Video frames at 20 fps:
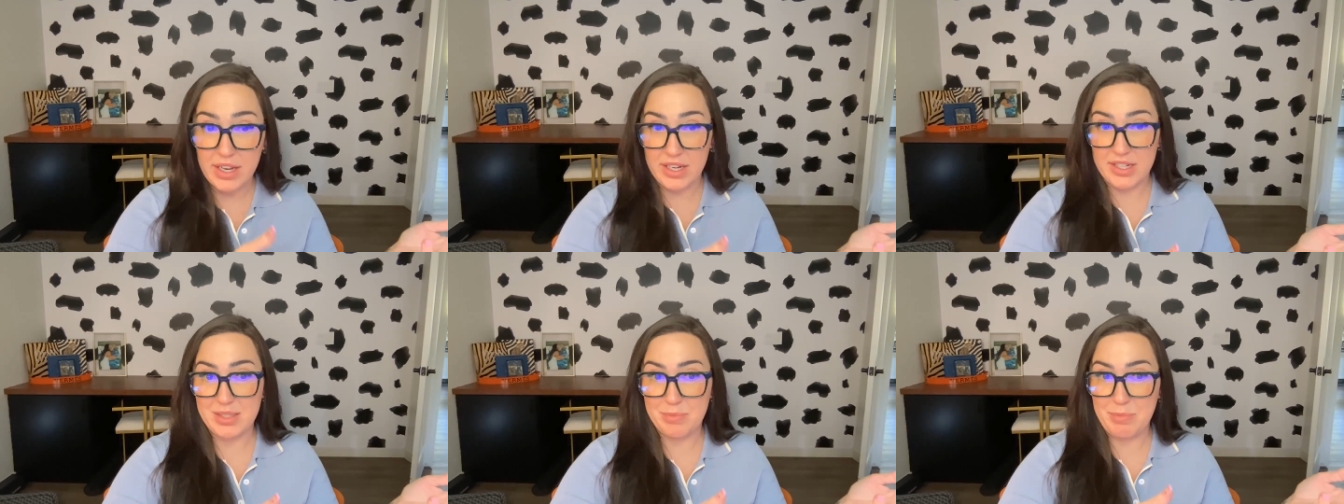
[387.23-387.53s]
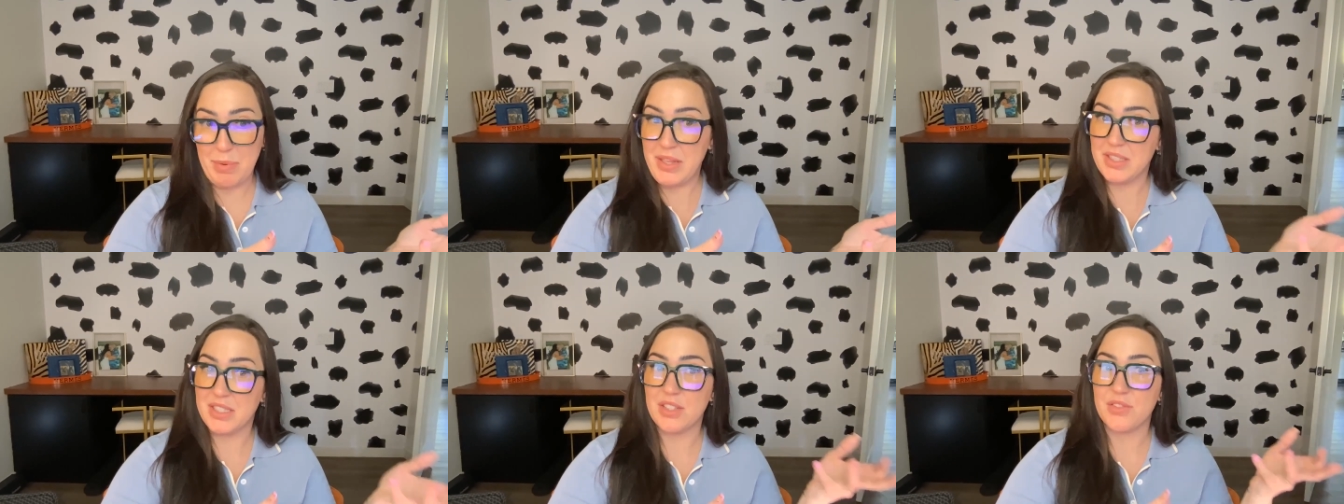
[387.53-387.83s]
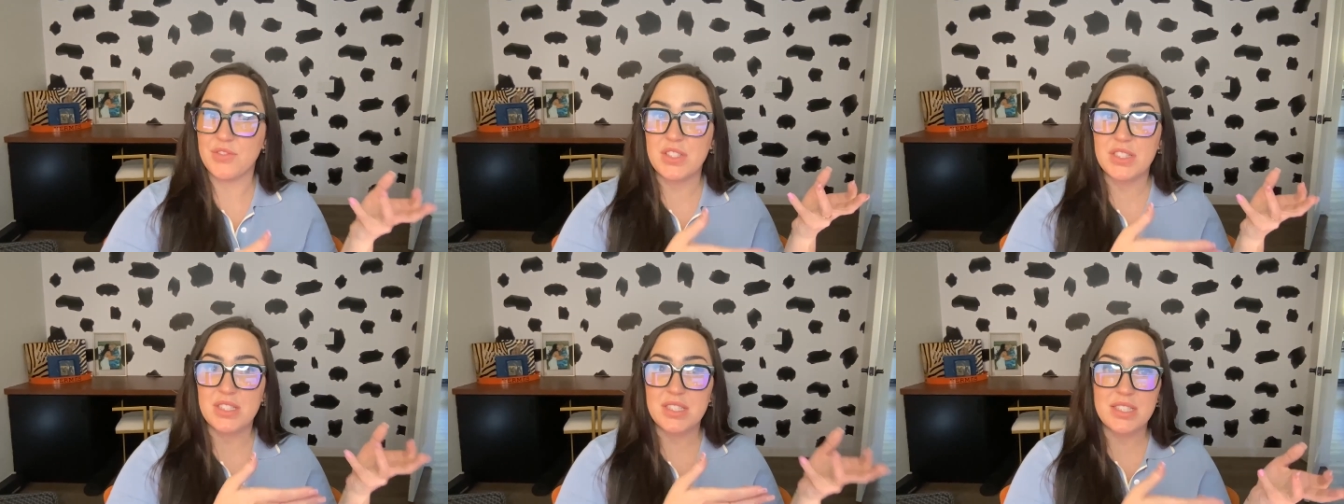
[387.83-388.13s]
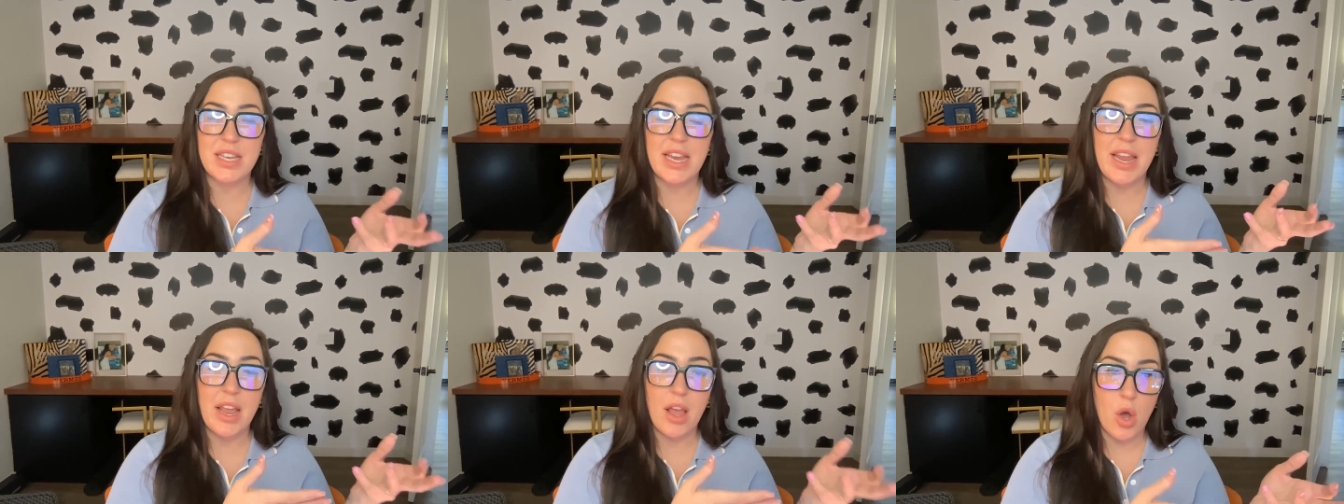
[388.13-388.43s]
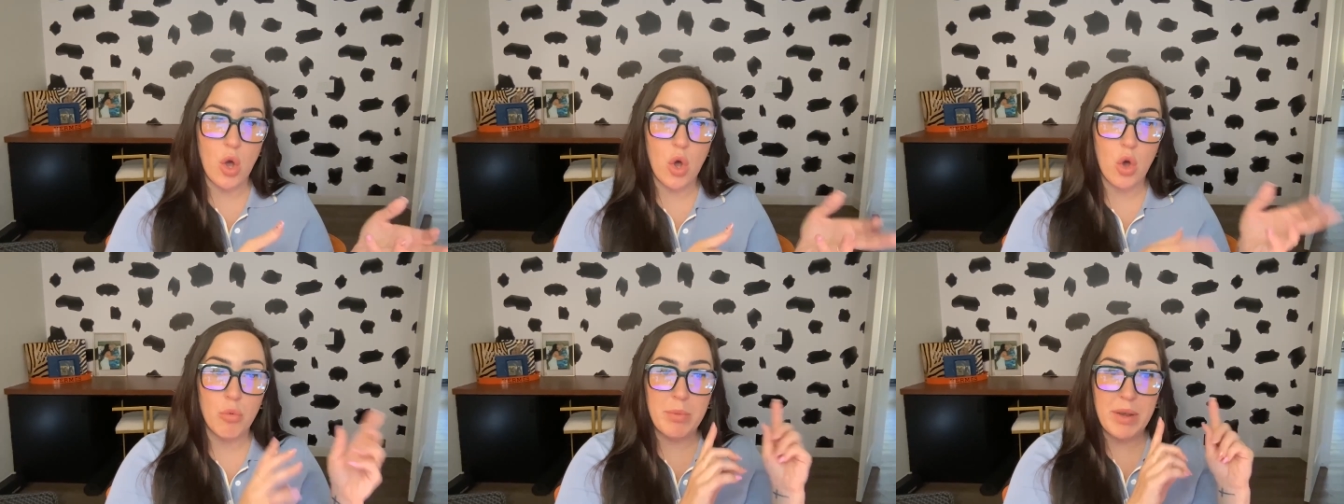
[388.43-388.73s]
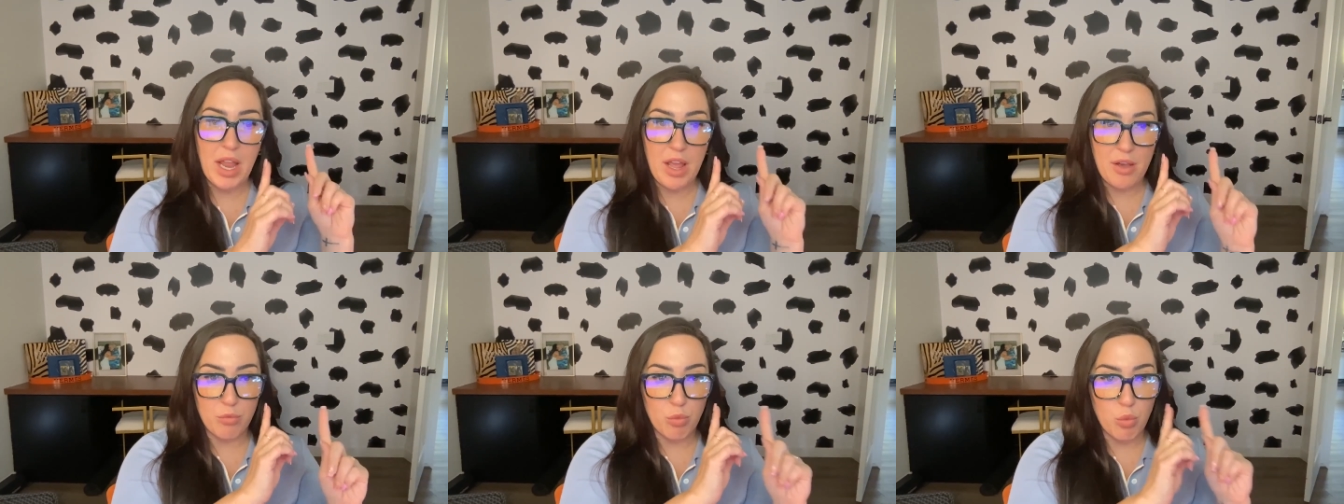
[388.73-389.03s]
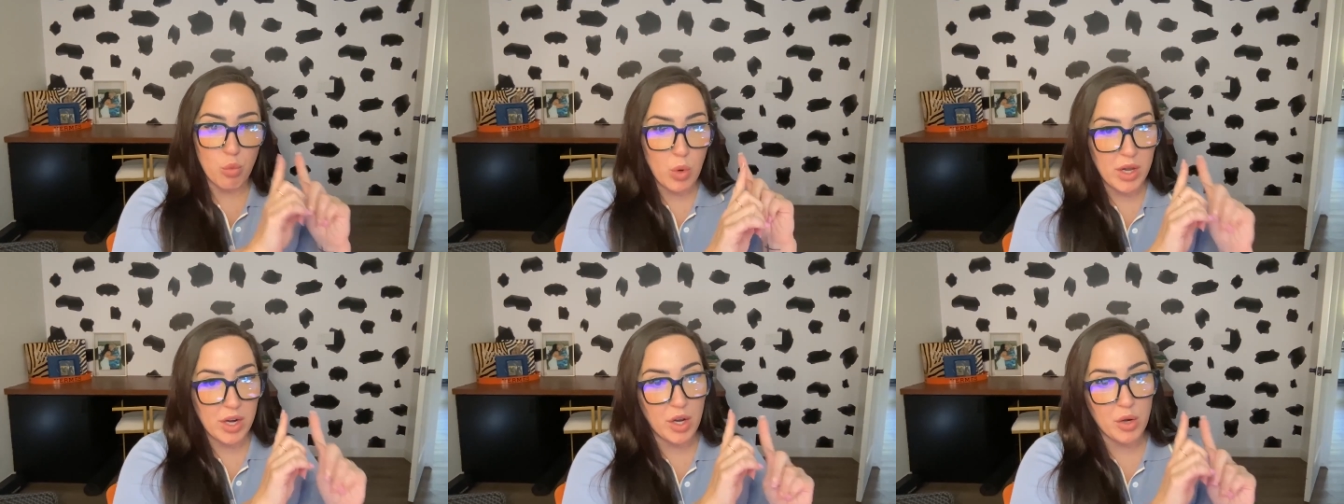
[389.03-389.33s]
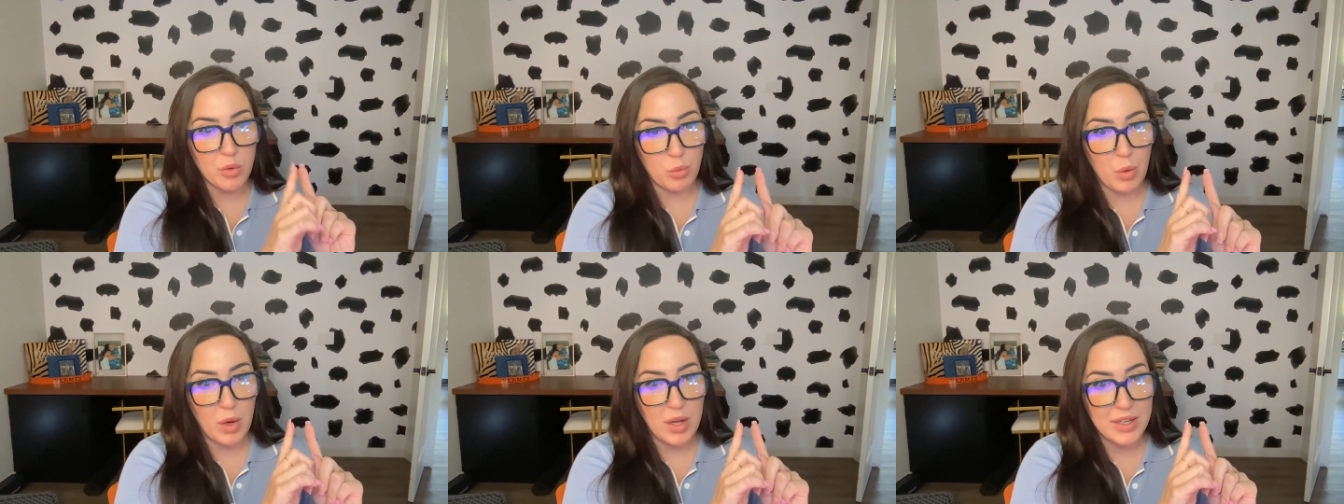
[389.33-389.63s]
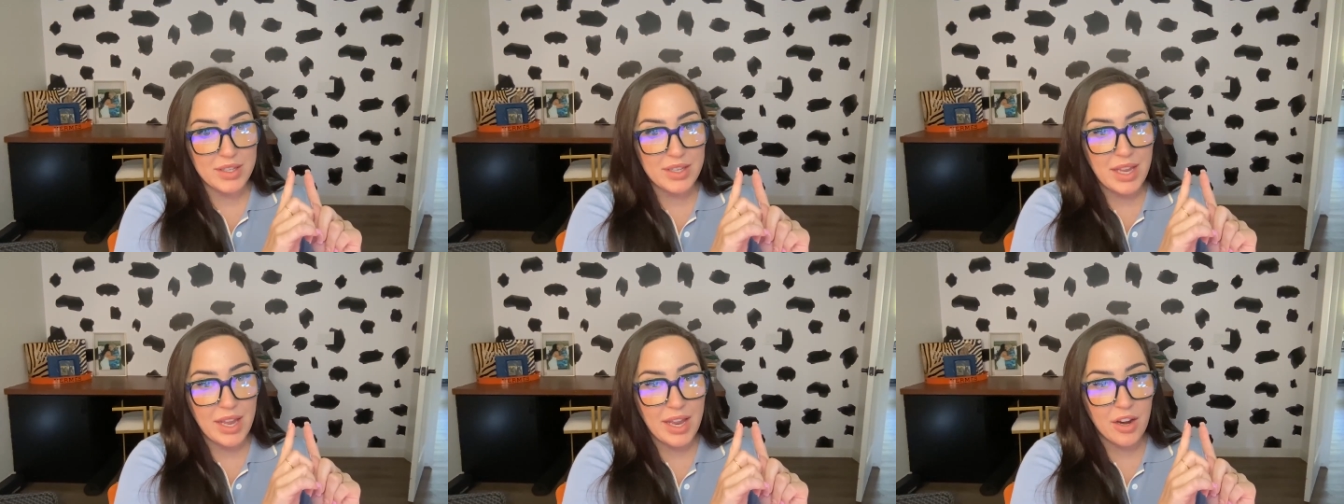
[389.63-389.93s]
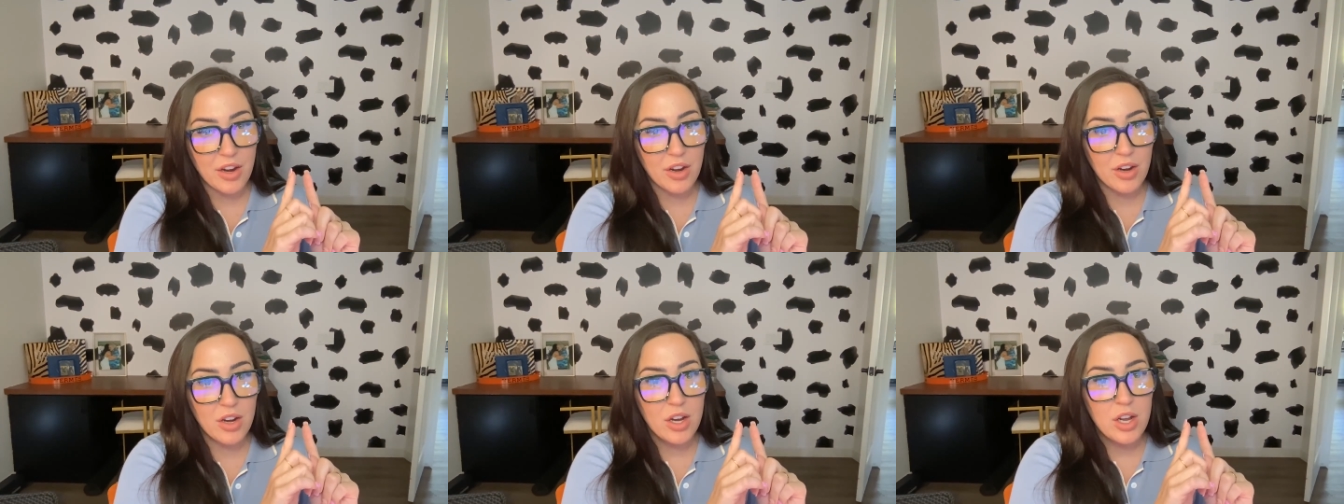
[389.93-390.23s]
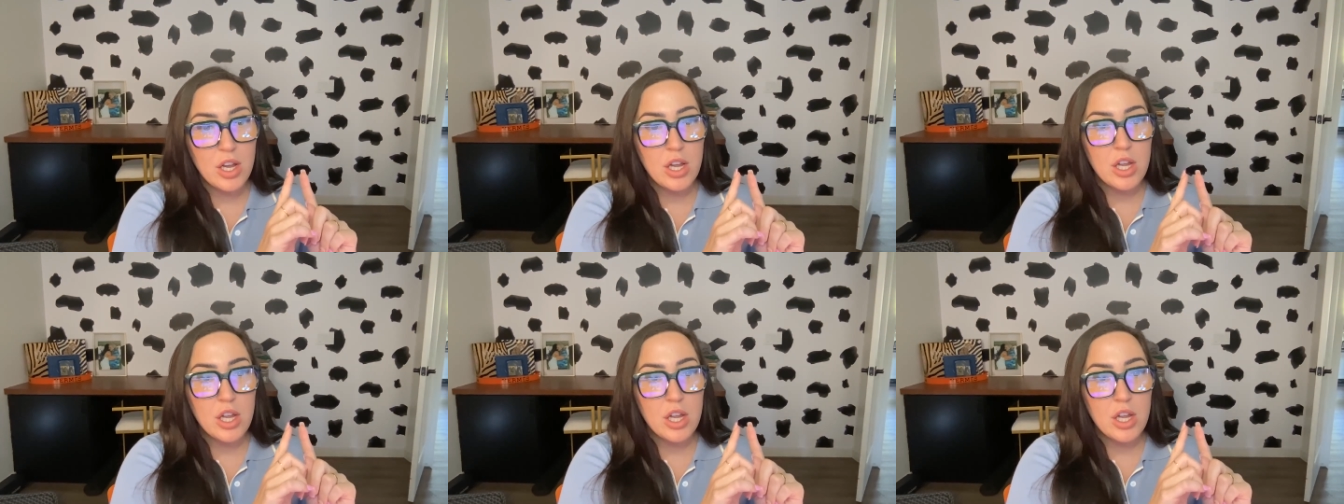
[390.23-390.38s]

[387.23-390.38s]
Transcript: expensive to stay at home and have one-on-one care.